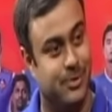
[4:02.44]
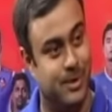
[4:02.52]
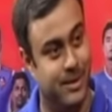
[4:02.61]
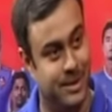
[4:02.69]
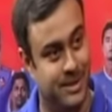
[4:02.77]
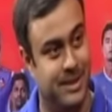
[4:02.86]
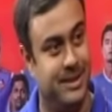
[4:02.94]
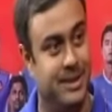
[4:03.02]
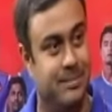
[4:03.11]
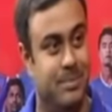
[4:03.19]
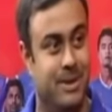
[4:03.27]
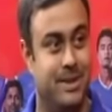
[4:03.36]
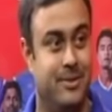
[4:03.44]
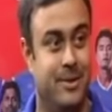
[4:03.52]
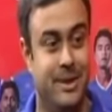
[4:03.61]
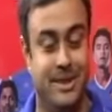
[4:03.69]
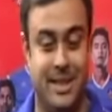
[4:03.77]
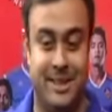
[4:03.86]
is following the team bus,
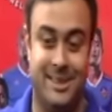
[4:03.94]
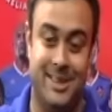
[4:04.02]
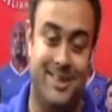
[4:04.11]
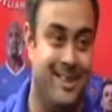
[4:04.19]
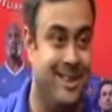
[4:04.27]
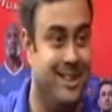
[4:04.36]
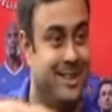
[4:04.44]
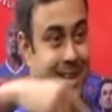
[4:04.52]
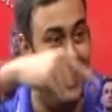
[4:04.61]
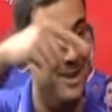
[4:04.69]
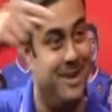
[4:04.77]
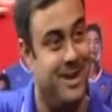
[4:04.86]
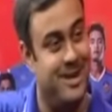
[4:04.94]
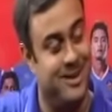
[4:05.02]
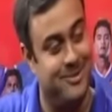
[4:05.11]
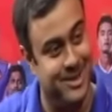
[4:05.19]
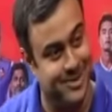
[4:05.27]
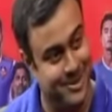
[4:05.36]
one is encircling the
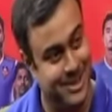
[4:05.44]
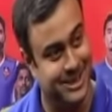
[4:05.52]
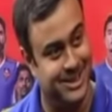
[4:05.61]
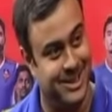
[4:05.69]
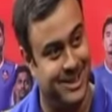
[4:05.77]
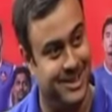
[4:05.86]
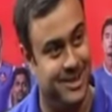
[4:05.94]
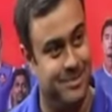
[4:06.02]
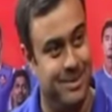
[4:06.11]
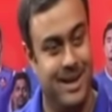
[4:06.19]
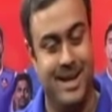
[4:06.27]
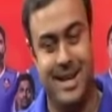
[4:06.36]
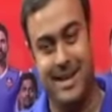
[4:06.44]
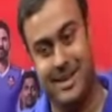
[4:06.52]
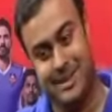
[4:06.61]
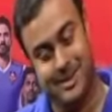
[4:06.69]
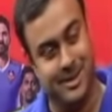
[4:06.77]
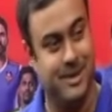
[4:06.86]
entire Fatorda Stadium,
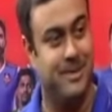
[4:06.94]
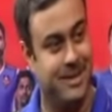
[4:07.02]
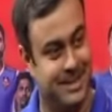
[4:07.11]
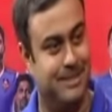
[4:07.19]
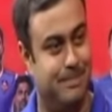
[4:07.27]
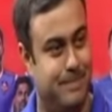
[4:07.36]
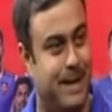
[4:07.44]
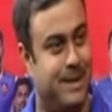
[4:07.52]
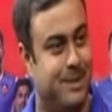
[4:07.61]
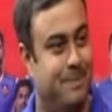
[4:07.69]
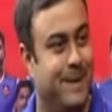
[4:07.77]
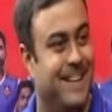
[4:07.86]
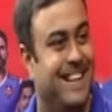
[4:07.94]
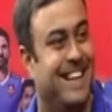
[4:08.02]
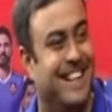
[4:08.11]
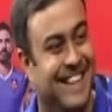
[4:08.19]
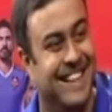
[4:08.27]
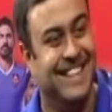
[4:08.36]
and the third one is a backup.
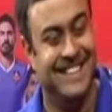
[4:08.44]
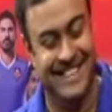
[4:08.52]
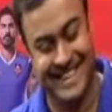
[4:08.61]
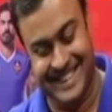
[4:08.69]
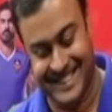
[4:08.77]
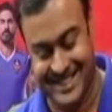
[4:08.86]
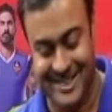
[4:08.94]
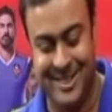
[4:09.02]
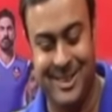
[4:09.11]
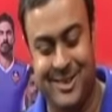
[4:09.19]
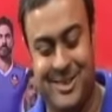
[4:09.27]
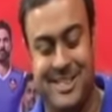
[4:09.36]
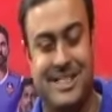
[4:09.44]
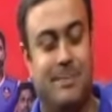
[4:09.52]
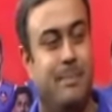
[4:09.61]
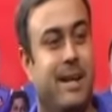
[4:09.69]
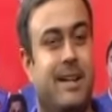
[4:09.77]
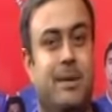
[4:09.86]
So that the third drone is
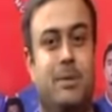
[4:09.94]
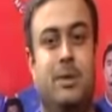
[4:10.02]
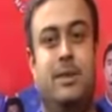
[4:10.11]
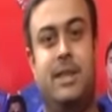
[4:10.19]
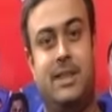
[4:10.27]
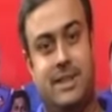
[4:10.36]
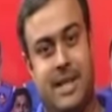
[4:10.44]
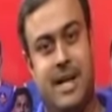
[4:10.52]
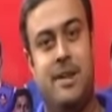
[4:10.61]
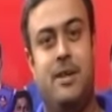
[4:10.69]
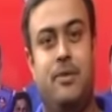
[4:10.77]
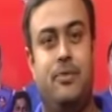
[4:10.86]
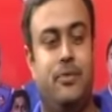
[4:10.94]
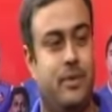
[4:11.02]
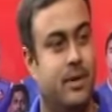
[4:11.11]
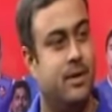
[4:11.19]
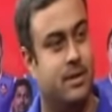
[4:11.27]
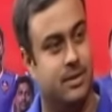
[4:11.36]
a backup. So such kind of
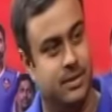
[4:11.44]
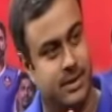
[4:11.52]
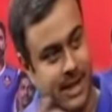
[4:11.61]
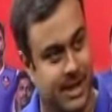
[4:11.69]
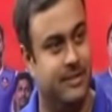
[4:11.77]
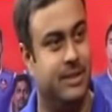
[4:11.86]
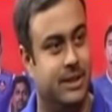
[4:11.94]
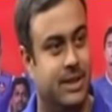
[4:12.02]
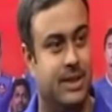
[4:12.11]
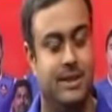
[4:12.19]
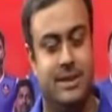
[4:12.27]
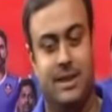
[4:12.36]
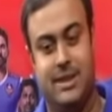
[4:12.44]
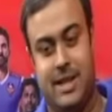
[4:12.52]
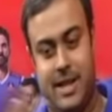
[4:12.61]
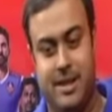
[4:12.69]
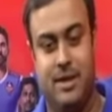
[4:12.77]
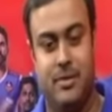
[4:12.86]
television and such
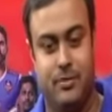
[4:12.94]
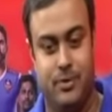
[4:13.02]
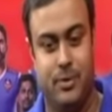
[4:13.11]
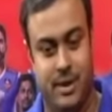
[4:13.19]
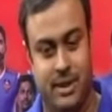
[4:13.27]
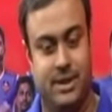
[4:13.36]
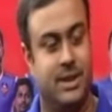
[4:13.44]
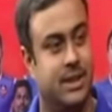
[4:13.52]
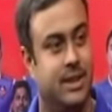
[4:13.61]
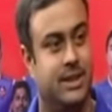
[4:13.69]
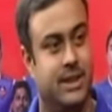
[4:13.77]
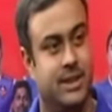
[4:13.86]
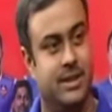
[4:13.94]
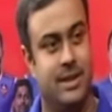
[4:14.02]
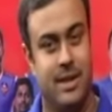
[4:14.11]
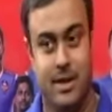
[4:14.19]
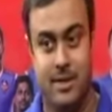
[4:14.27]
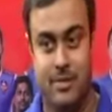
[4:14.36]
kind of footage generation
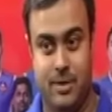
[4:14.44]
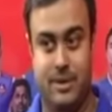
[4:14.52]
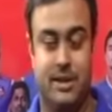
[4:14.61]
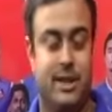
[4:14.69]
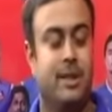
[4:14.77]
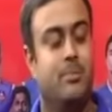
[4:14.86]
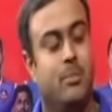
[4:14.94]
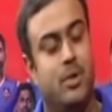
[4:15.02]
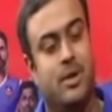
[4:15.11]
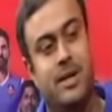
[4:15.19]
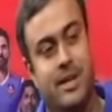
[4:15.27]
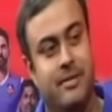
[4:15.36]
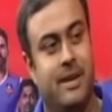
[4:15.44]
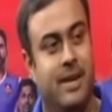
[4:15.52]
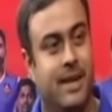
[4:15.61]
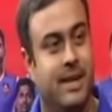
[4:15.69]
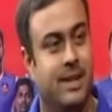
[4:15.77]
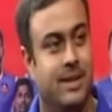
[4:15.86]
for such an important
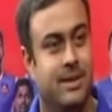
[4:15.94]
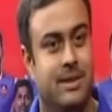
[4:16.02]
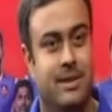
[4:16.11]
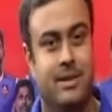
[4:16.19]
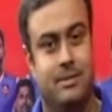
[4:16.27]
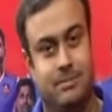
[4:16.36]
event, I think